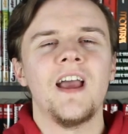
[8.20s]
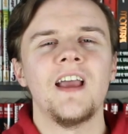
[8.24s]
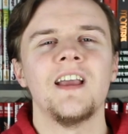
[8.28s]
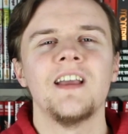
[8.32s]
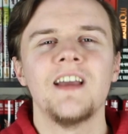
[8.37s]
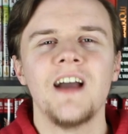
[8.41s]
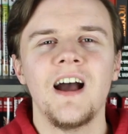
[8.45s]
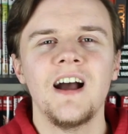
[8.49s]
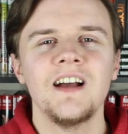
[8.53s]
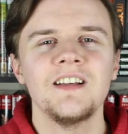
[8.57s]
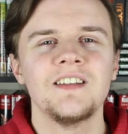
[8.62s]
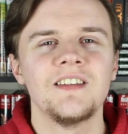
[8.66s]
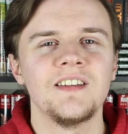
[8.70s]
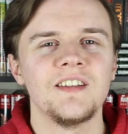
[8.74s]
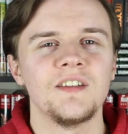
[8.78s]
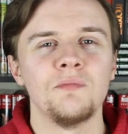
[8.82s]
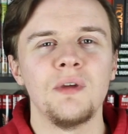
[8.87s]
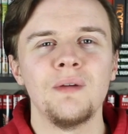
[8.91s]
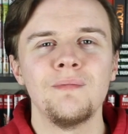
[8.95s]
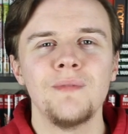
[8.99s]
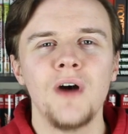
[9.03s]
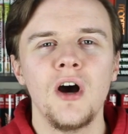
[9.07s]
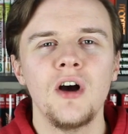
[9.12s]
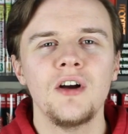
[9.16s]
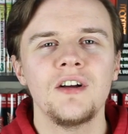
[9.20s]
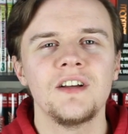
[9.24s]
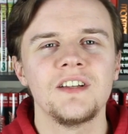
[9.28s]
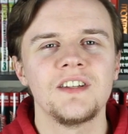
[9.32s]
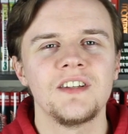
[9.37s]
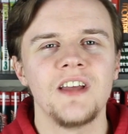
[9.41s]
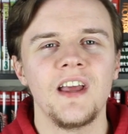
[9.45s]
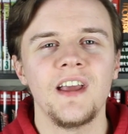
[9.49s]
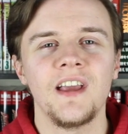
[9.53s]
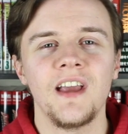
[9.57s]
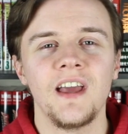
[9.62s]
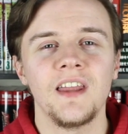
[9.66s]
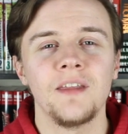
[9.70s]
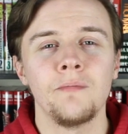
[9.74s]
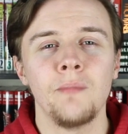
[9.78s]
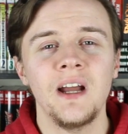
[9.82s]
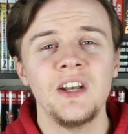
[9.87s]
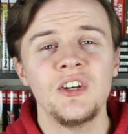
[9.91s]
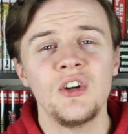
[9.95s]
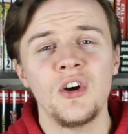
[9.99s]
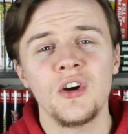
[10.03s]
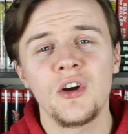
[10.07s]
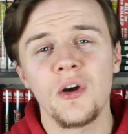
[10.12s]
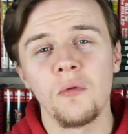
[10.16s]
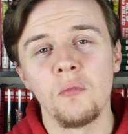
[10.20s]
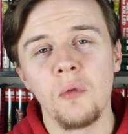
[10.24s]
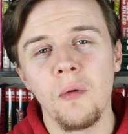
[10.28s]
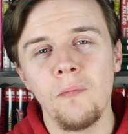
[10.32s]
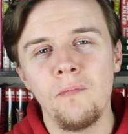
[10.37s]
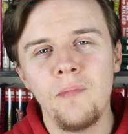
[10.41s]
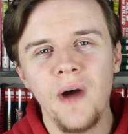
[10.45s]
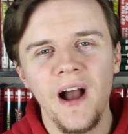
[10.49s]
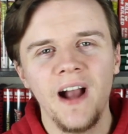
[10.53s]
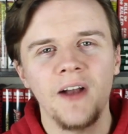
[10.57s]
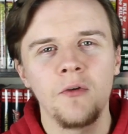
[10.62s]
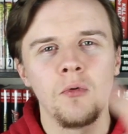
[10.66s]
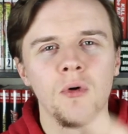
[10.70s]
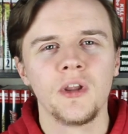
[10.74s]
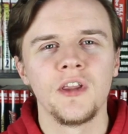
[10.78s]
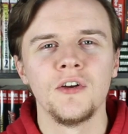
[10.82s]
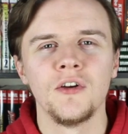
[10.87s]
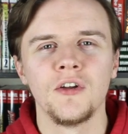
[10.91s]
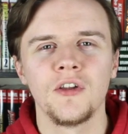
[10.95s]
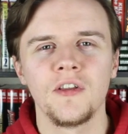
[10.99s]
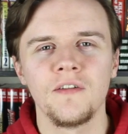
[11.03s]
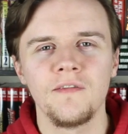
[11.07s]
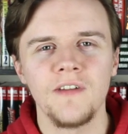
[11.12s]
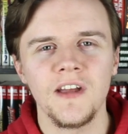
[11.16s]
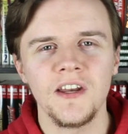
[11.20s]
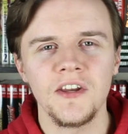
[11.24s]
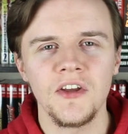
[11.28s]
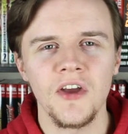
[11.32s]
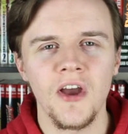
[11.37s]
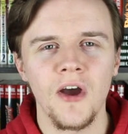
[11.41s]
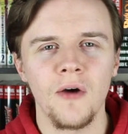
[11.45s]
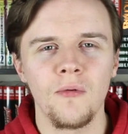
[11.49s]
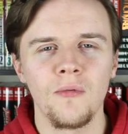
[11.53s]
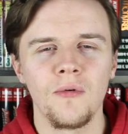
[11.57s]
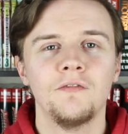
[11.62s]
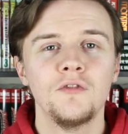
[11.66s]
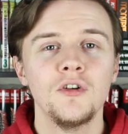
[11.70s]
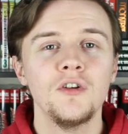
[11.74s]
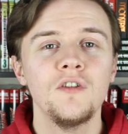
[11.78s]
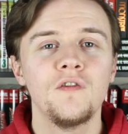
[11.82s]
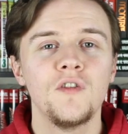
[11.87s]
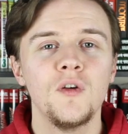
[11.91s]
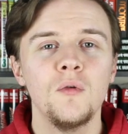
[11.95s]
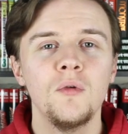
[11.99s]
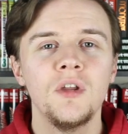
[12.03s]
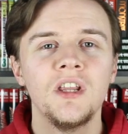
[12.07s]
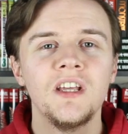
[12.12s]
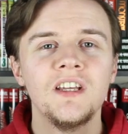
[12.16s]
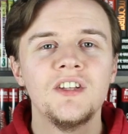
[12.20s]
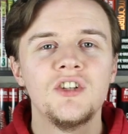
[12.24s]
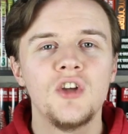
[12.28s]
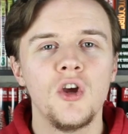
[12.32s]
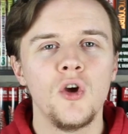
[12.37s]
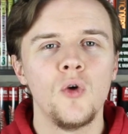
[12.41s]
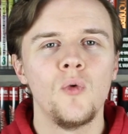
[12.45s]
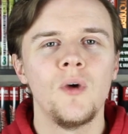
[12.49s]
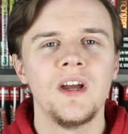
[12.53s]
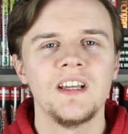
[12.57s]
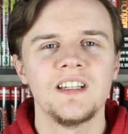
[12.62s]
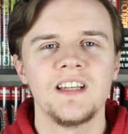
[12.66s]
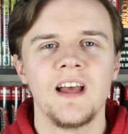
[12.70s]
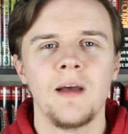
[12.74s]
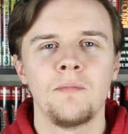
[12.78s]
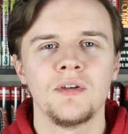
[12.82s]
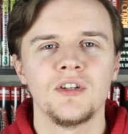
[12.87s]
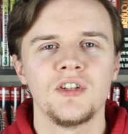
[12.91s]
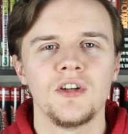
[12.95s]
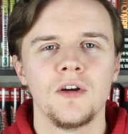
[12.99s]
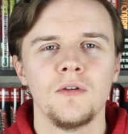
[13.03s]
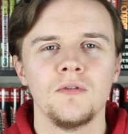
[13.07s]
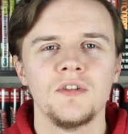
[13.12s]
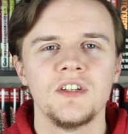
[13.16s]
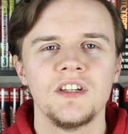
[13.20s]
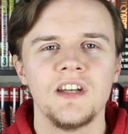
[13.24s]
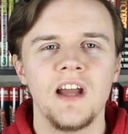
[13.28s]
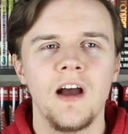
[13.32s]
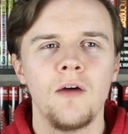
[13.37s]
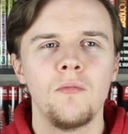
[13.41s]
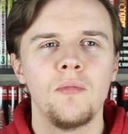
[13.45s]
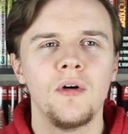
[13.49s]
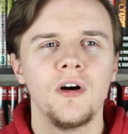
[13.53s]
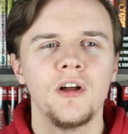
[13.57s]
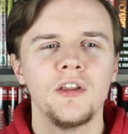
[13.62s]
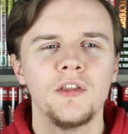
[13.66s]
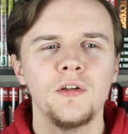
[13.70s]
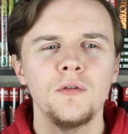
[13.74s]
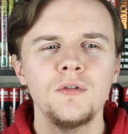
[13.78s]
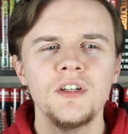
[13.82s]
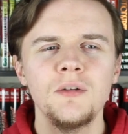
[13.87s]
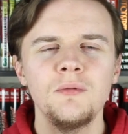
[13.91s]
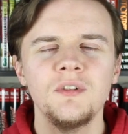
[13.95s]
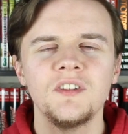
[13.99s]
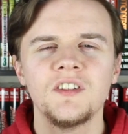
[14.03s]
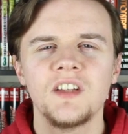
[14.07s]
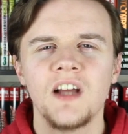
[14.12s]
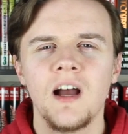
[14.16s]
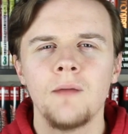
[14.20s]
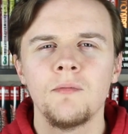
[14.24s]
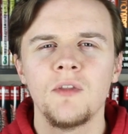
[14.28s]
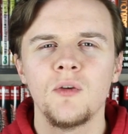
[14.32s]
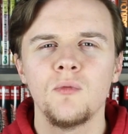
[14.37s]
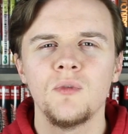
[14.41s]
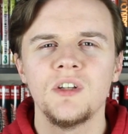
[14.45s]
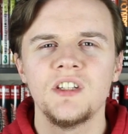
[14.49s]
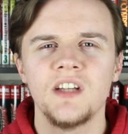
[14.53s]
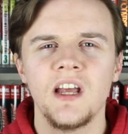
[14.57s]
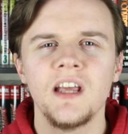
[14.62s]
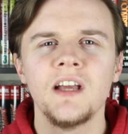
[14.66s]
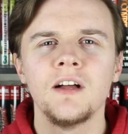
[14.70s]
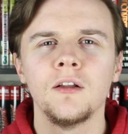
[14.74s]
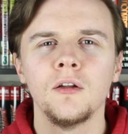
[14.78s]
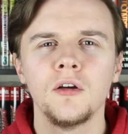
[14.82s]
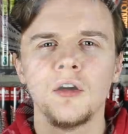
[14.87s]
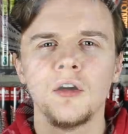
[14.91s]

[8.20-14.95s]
Hey guys, it's me Marcus, aka the Mad Dog, and we're back with another video. I've done a few of these Who Is episodes now, but I thought it was time that we take a